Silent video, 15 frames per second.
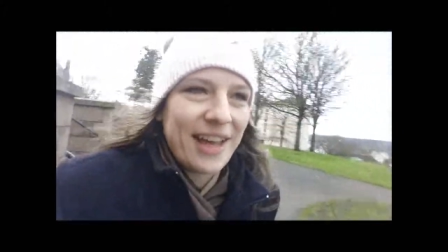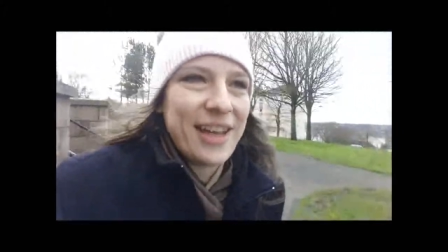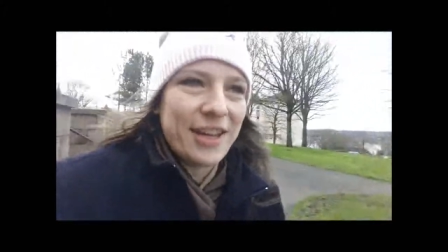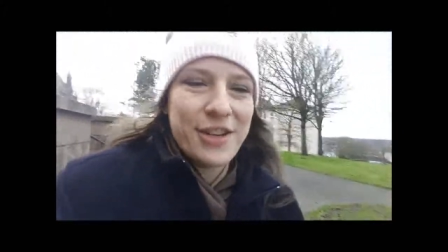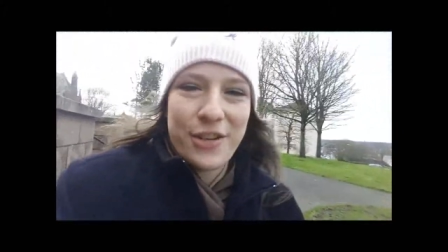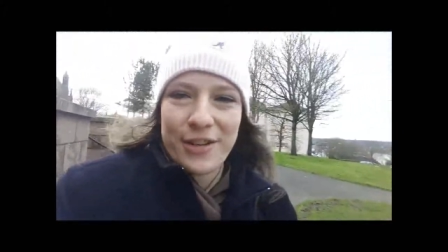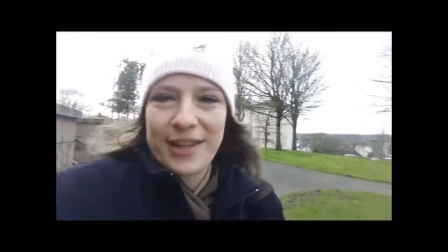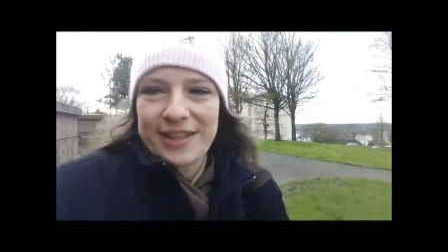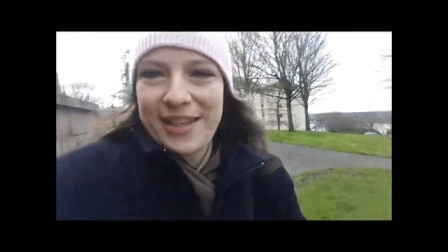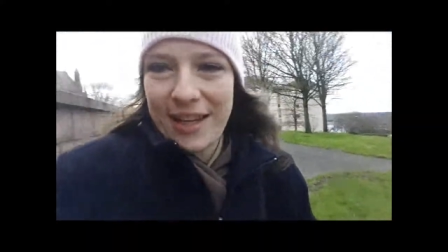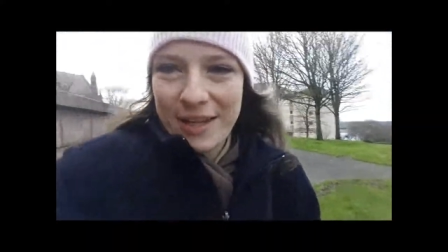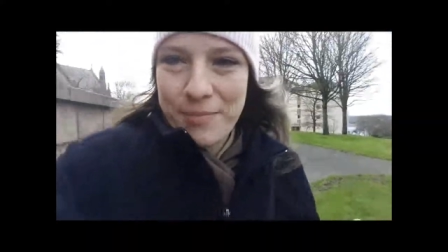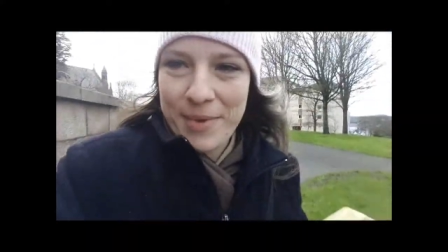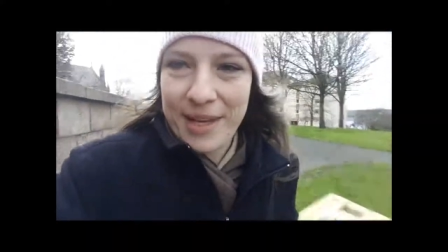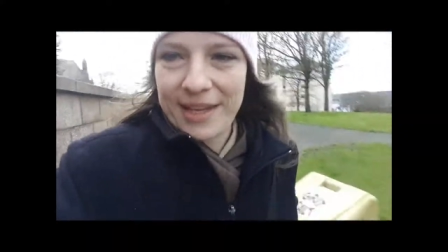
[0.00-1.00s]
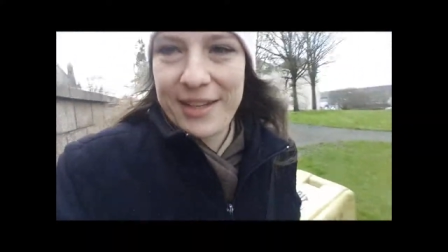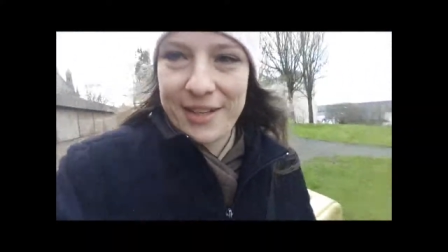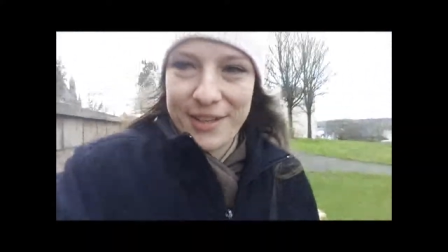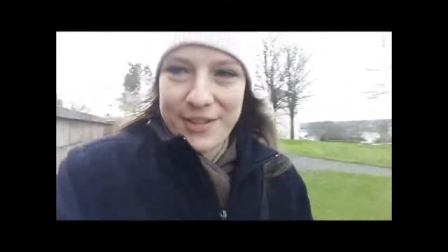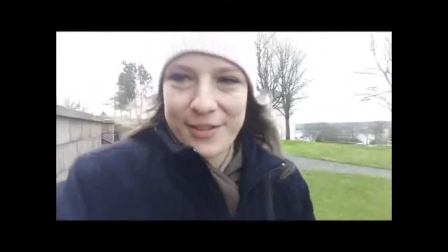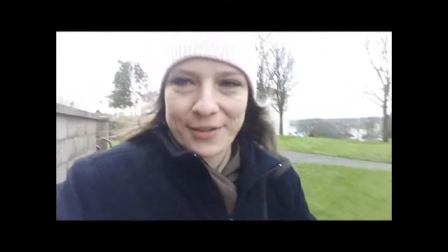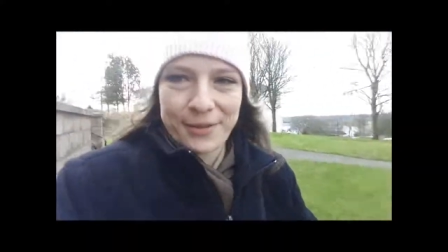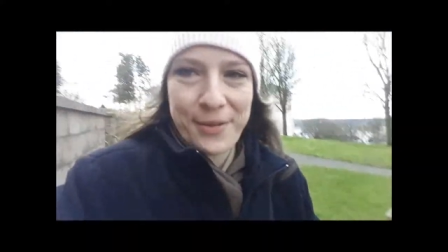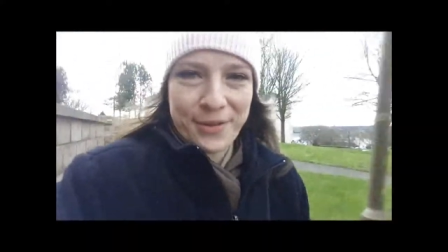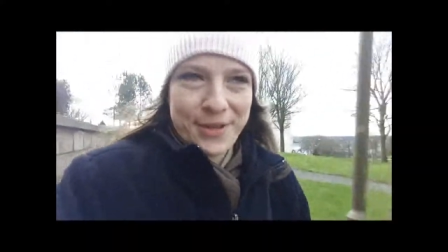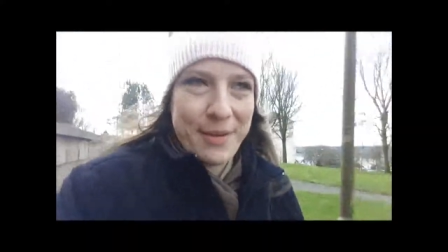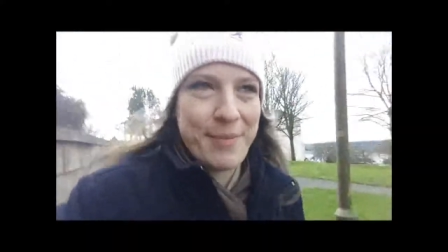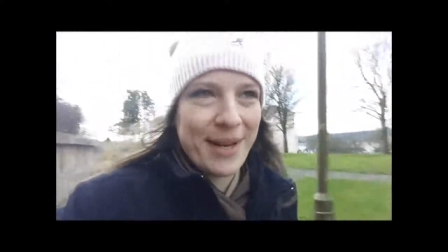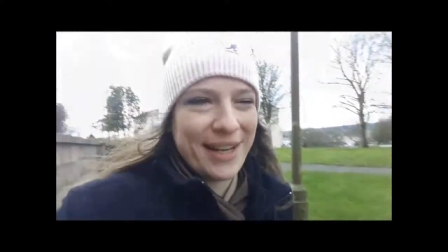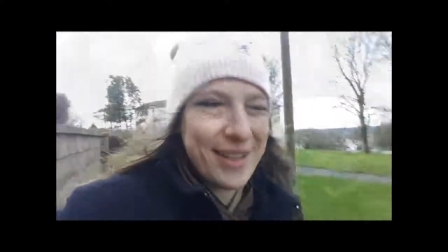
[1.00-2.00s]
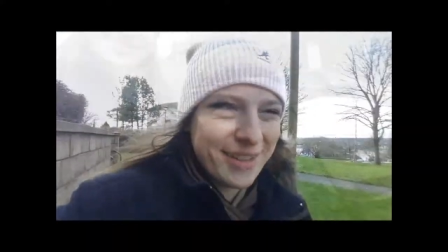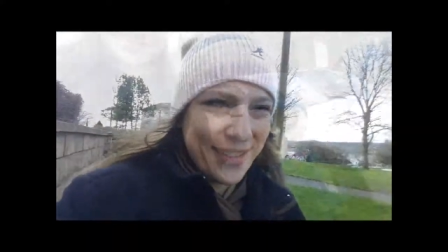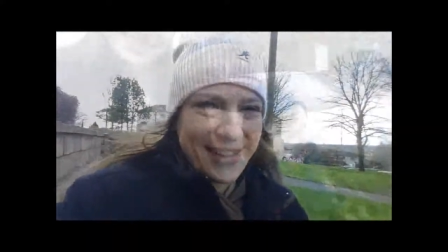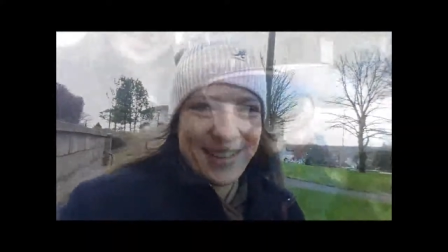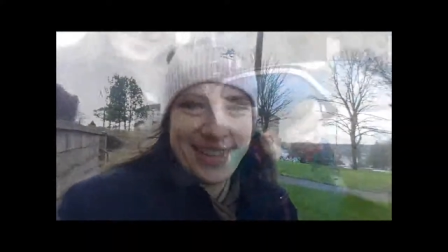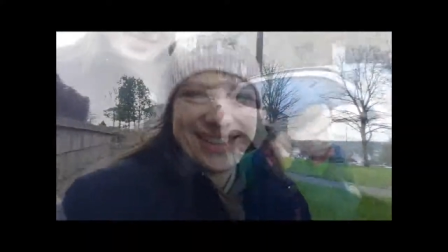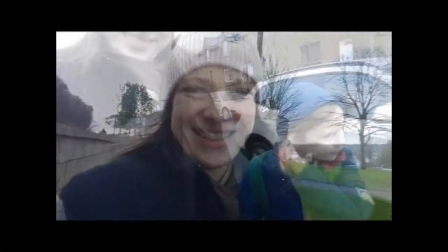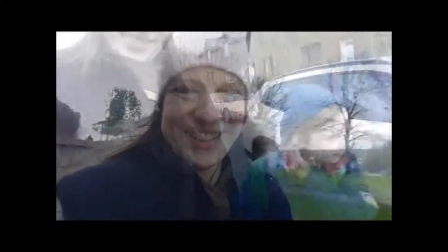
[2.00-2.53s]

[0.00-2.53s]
I can do this, I can make it to the school in three minutes.